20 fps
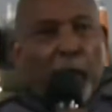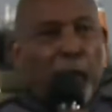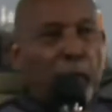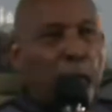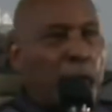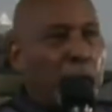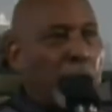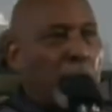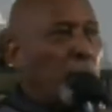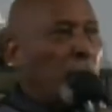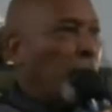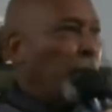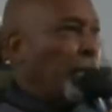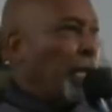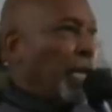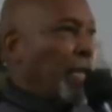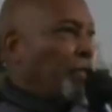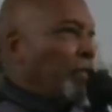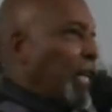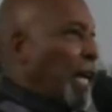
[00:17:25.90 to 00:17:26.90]
But they weren't
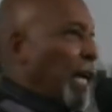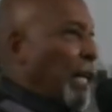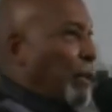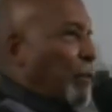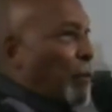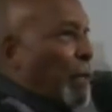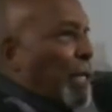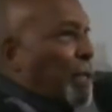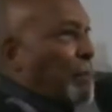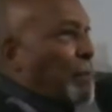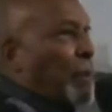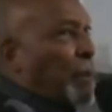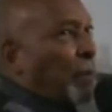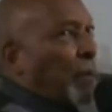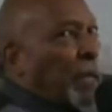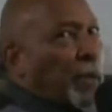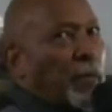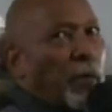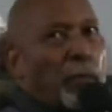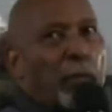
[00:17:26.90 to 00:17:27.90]
Asiatic red people,
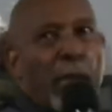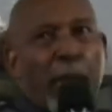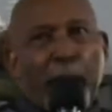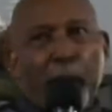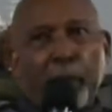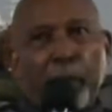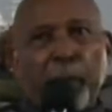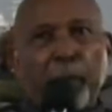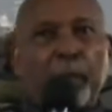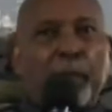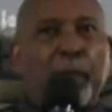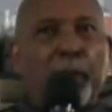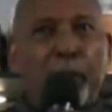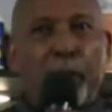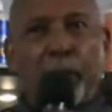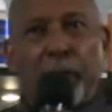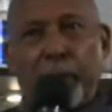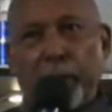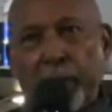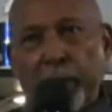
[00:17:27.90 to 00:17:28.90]
they were black people
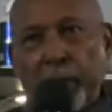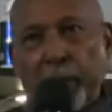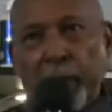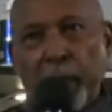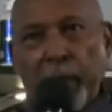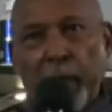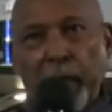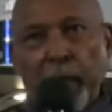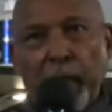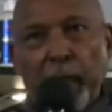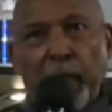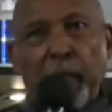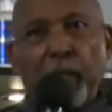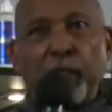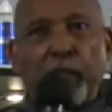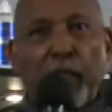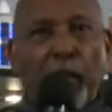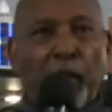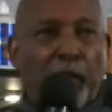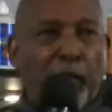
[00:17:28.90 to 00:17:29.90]
in
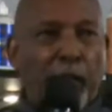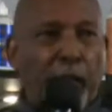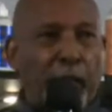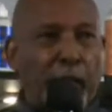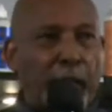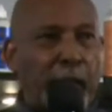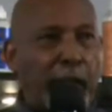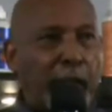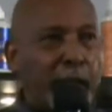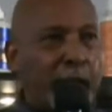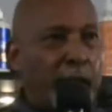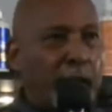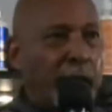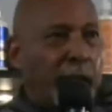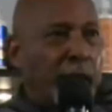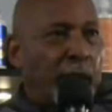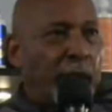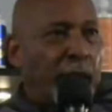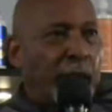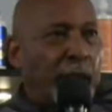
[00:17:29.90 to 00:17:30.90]
South Carolina.
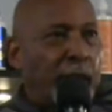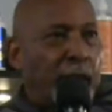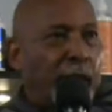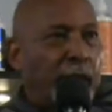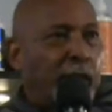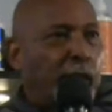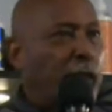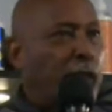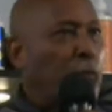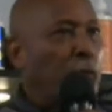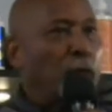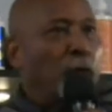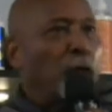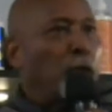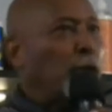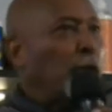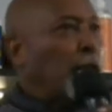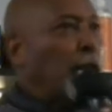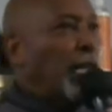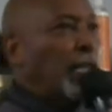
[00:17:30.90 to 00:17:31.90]
This
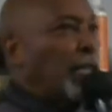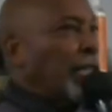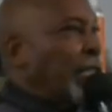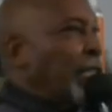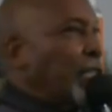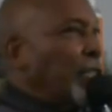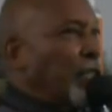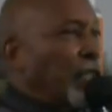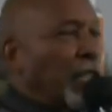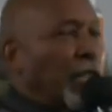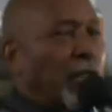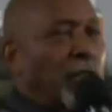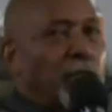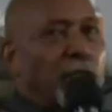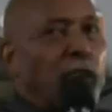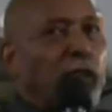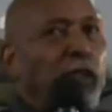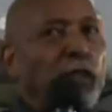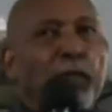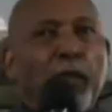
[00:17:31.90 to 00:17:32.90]
before the Gullah Geechee
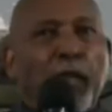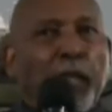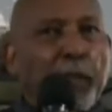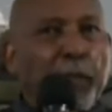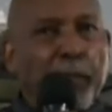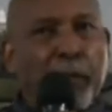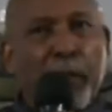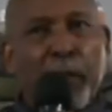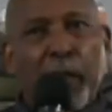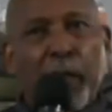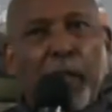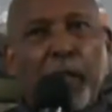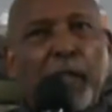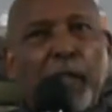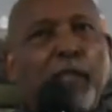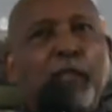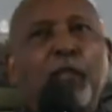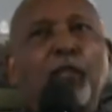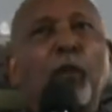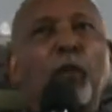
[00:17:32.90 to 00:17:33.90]
culture developed.
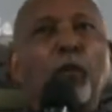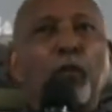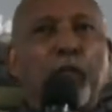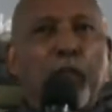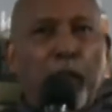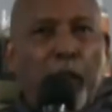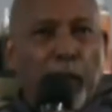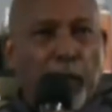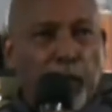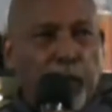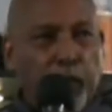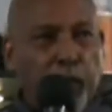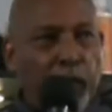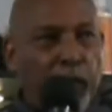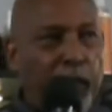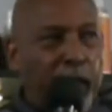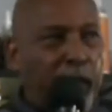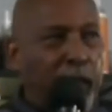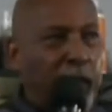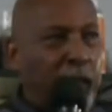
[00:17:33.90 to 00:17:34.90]
There's an older culture
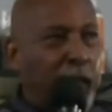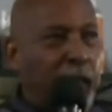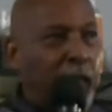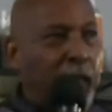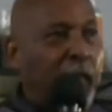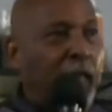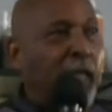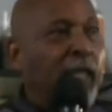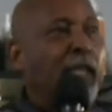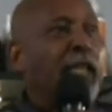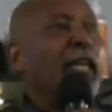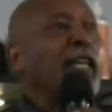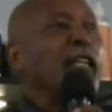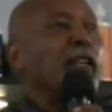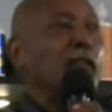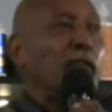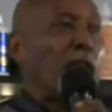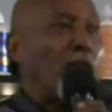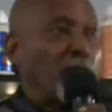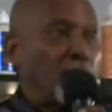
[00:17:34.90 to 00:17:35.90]
there. They're
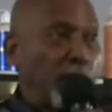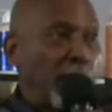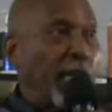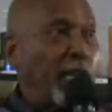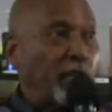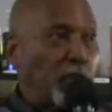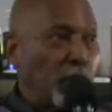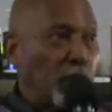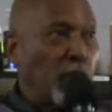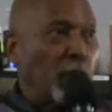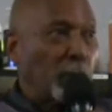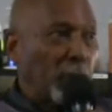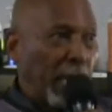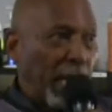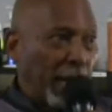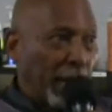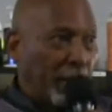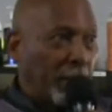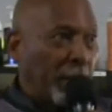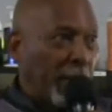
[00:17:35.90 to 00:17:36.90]
the foundation of
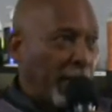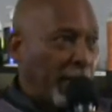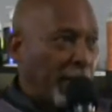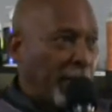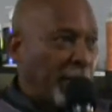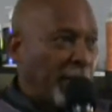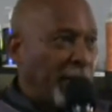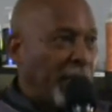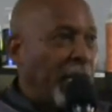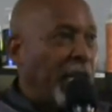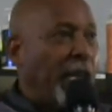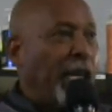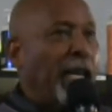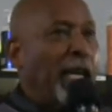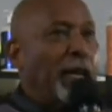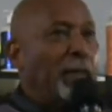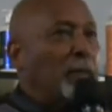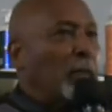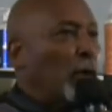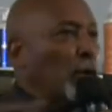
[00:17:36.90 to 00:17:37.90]
black Americans.
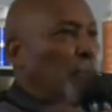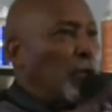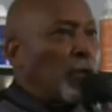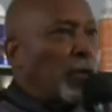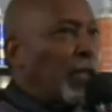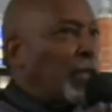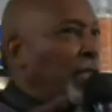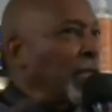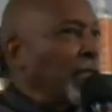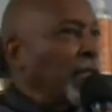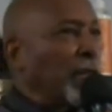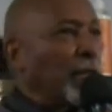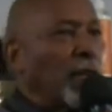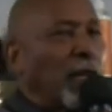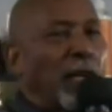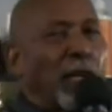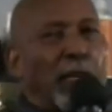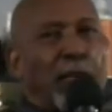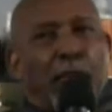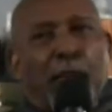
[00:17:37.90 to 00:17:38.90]
And most of us have never
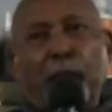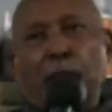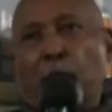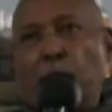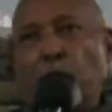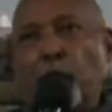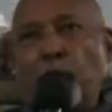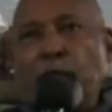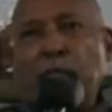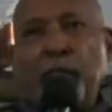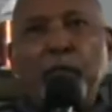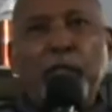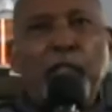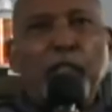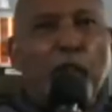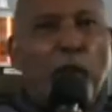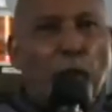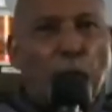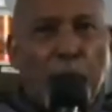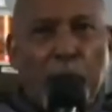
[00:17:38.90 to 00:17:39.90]
heard of them or don't
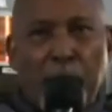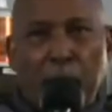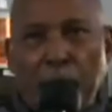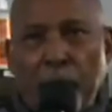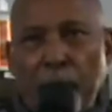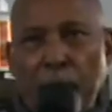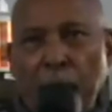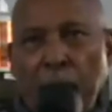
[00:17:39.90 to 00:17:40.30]
even know them